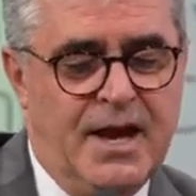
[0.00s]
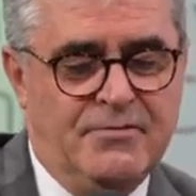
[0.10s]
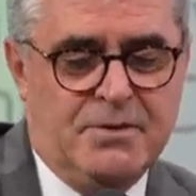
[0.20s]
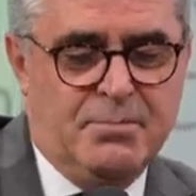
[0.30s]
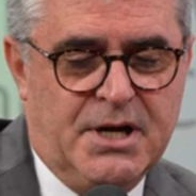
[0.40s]

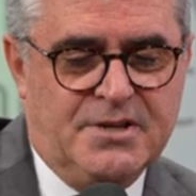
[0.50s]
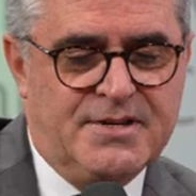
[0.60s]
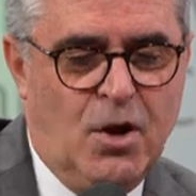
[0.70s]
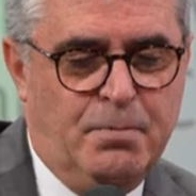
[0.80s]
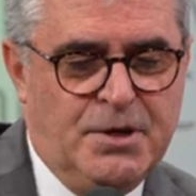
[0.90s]
Everybody
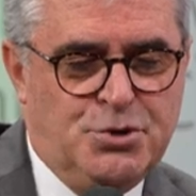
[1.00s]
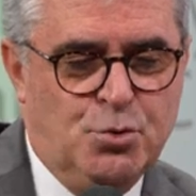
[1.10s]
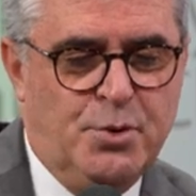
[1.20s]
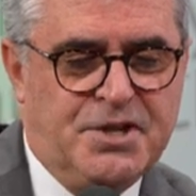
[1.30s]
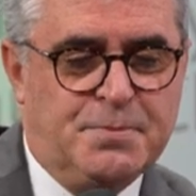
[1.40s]
is helping
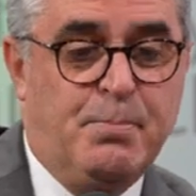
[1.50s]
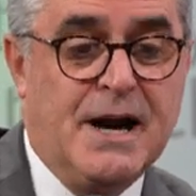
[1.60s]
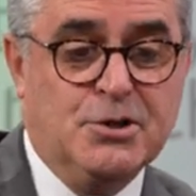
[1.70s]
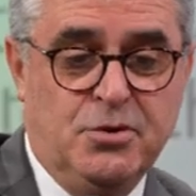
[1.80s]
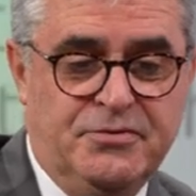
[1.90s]
to reach
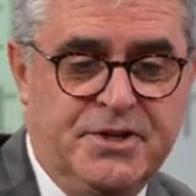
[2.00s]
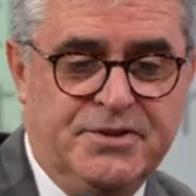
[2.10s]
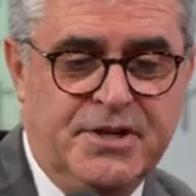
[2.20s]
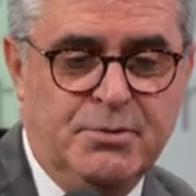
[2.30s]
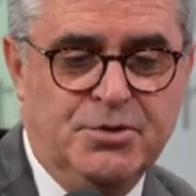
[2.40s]
part of their
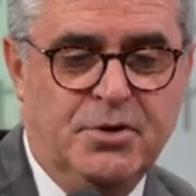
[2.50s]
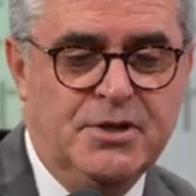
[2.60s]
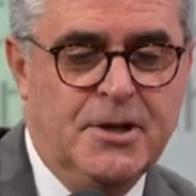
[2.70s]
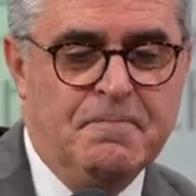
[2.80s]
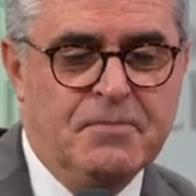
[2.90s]
territory,